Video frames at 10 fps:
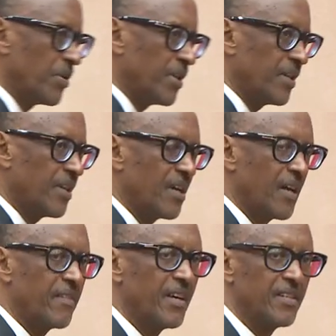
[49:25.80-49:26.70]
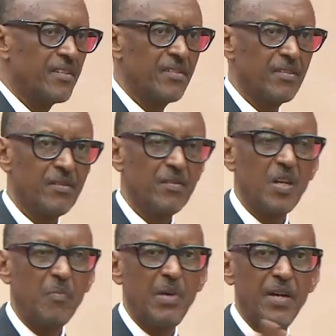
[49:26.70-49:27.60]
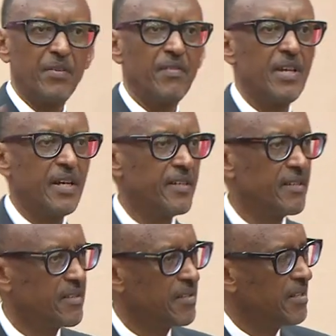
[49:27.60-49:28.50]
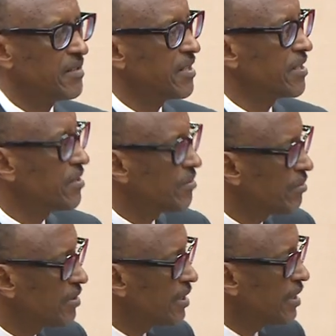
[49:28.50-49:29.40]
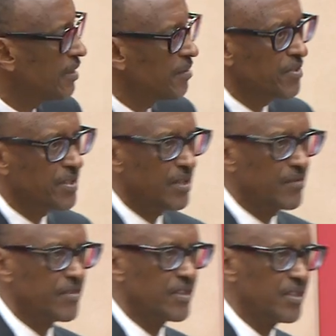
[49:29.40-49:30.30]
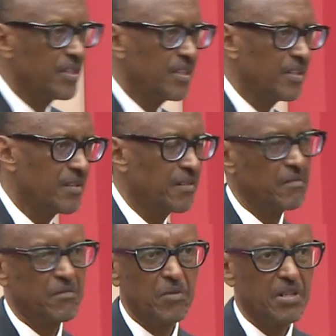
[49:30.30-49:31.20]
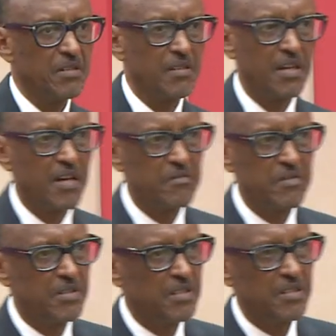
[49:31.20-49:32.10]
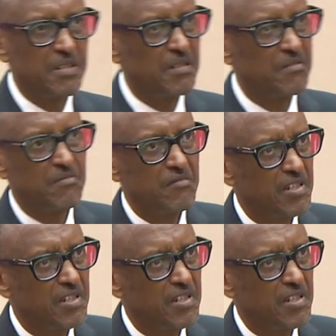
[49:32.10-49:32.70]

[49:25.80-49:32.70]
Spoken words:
way, others abandon that and start just looking at themselves in it and what they have in it and